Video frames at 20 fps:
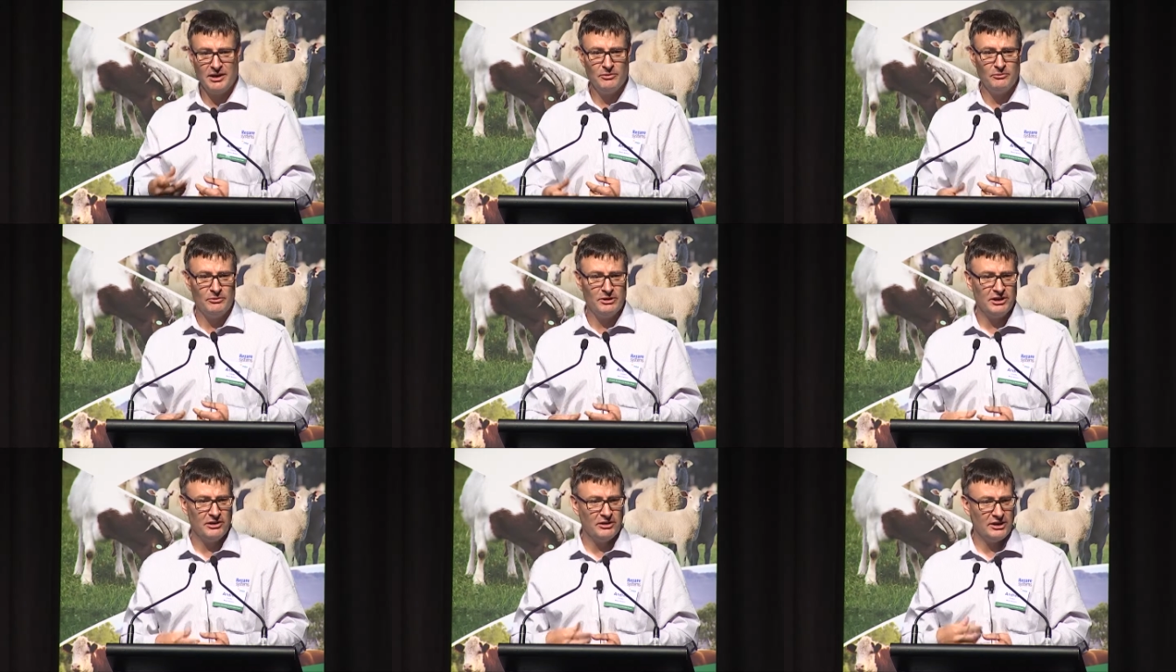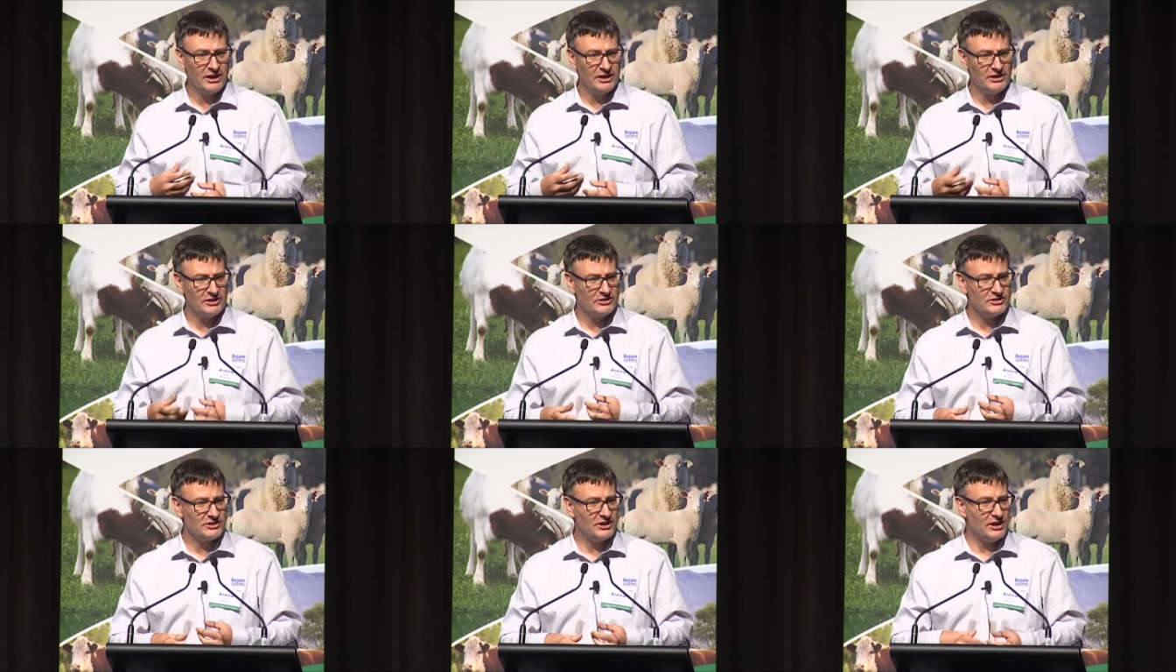we don't
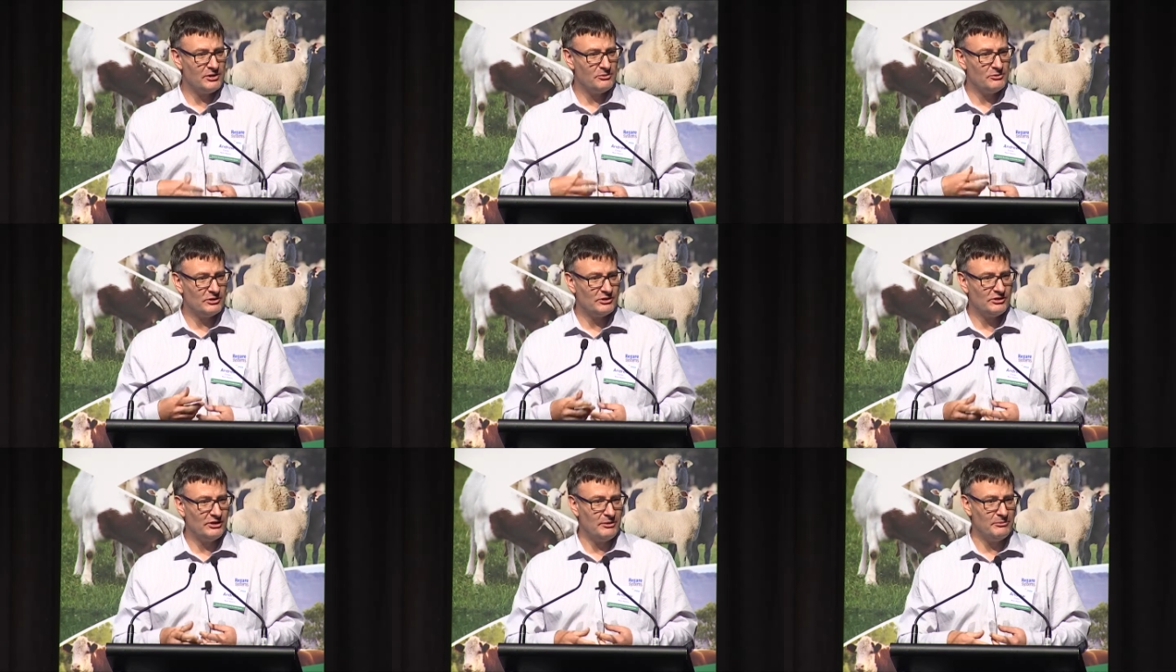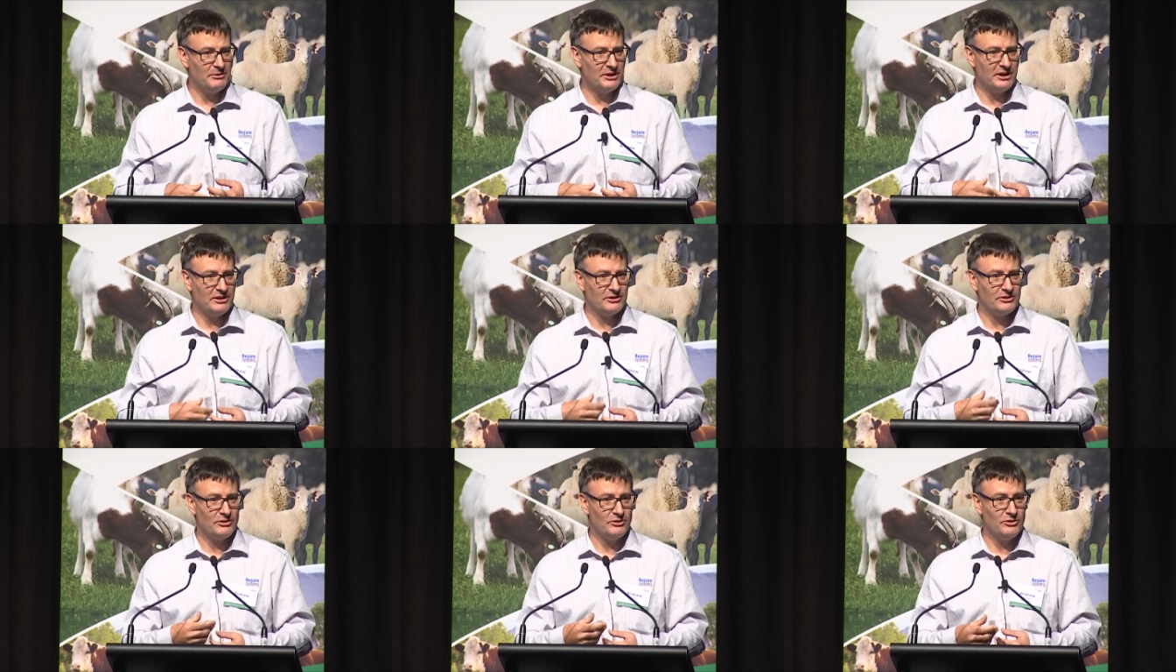understand what's happening
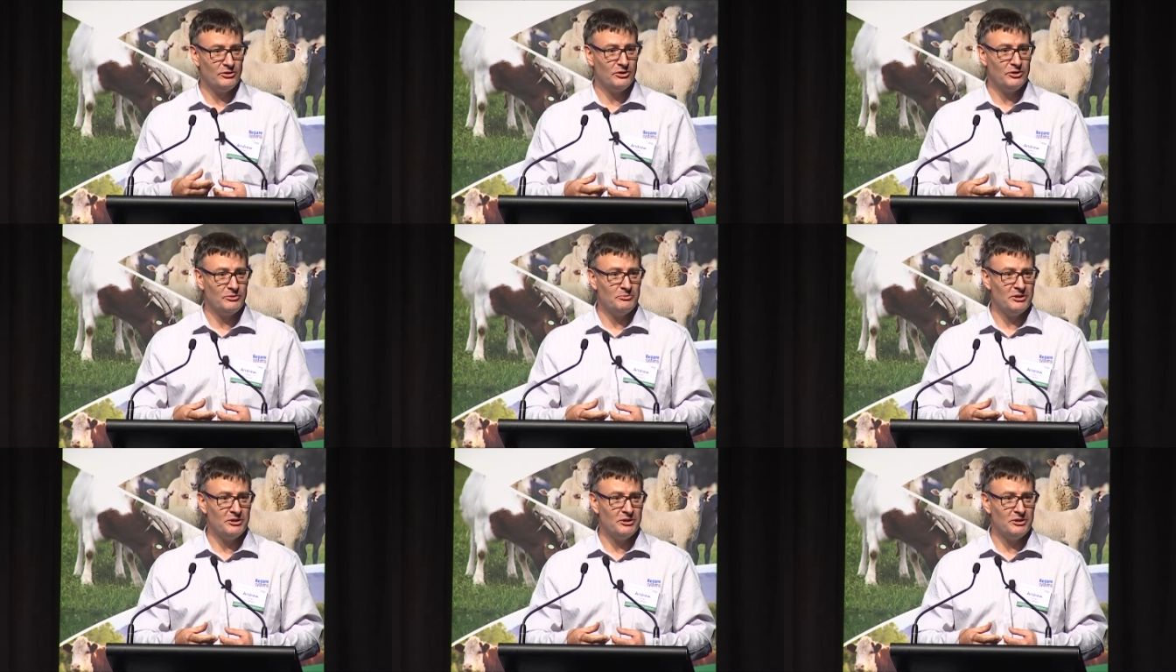under the hood,